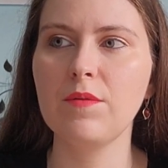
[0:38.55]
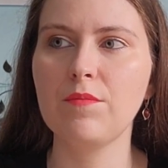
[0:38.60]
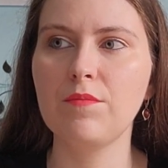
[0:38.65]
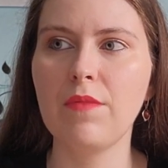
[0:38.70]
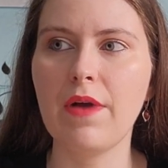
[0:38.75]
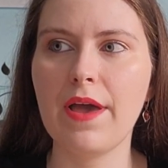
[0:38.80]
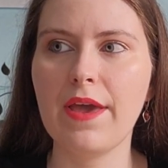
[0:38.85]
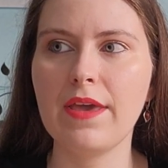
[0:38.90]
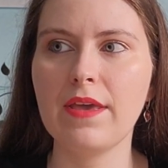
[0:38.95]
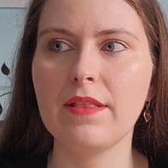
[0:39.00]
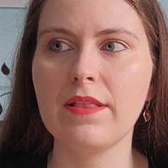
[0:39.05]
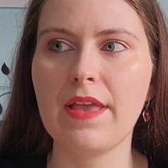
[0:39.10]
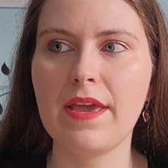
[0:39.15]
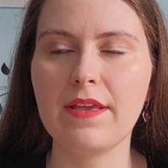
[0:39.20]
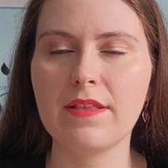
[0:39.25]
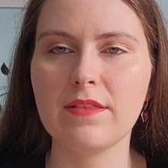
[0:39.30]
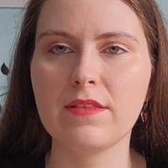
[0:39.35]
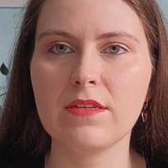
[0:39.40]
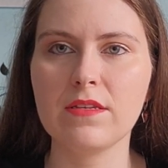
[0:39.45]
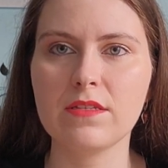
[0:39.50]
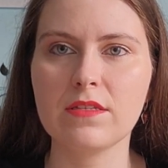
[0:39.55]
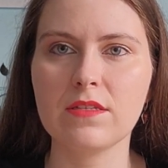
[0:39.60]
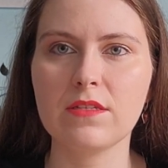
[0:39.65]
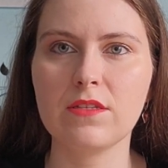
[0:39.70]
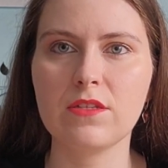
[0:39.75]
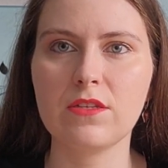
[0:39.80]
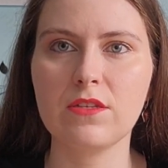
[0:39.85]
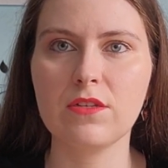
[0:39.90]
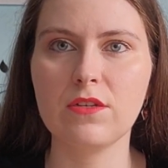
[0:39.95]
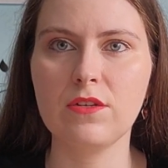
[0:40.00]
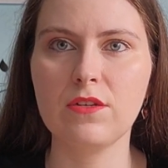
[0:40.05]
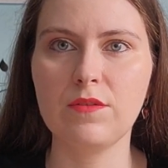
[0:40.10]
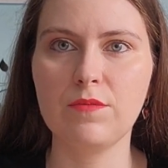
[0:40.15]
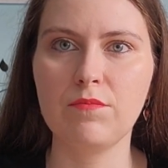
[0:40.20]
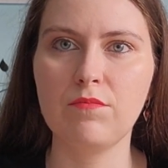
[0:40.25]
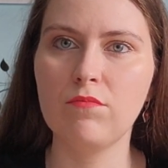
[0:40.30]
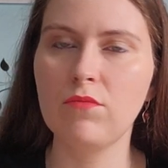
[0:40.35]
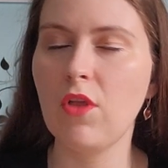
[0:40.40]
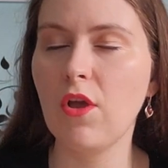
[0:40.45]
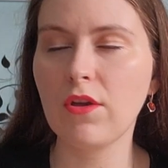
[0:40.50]
my latest uh,
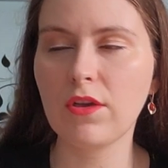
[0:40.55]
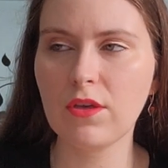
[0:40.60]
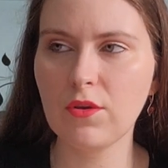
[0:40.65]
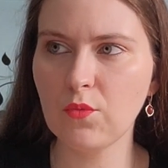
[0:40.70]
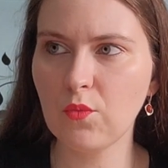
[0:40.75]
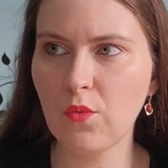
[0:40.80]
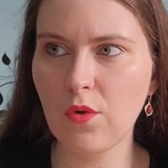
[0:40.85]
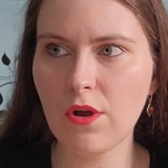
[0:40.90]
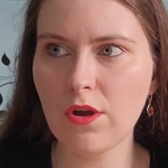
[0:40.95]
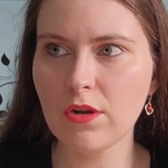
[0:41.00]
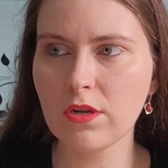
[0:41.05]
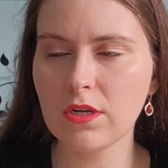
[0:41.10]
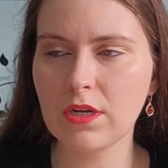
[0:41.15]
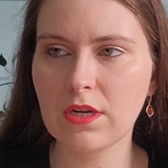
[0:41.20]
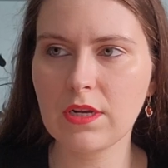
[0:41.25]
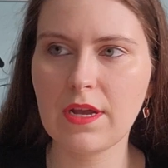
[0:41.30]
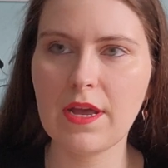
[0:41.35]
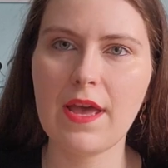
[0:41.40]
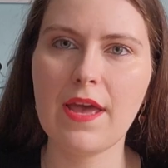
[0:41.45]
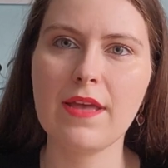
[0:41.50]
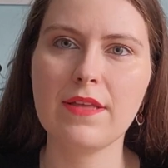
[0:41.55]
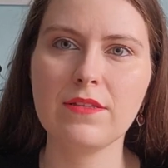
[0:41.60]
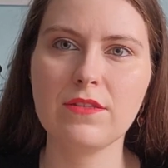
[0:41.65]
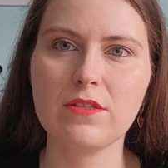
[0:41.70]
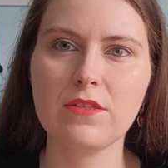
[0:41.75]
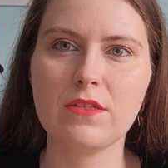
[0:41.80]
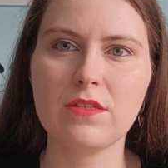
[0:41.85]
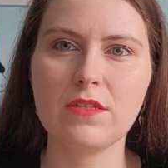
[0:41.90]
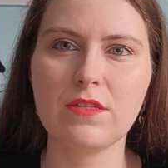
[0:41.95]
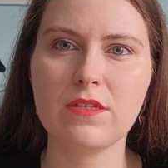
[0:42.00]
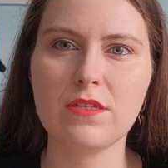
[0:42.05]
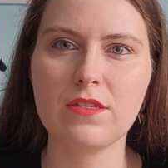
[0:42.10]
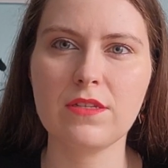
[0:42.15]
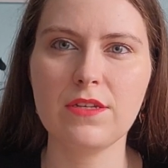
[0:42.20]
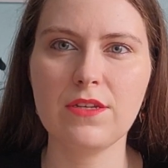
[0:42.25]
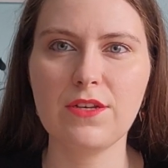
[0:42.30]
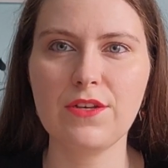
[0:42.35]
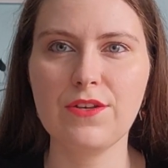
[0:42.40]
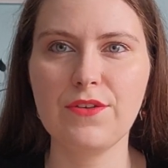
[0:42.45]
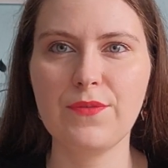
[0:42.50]
blogging work, and uh,
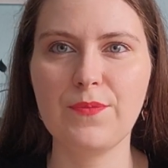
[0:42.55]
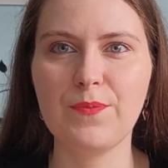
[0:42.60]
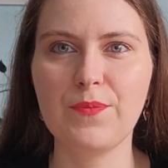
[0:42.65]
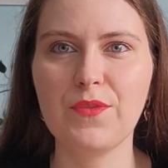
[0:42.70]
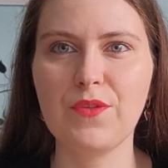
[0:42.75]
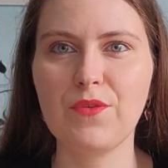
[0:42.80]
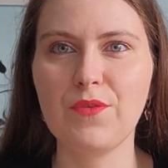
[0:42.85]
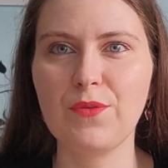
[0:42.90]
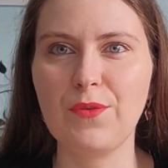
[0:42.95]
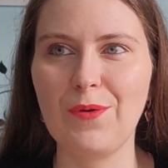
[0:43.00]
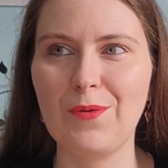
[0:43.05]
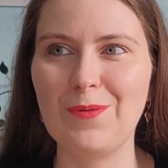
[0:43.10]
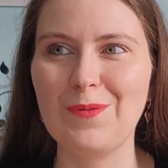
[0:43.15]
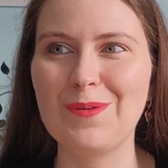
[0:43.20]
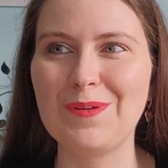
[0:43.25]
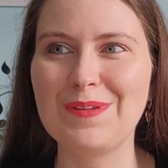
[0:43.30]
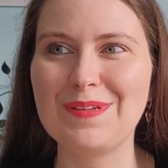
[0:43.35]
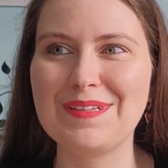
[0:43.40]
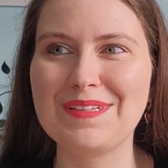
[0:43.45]
you know,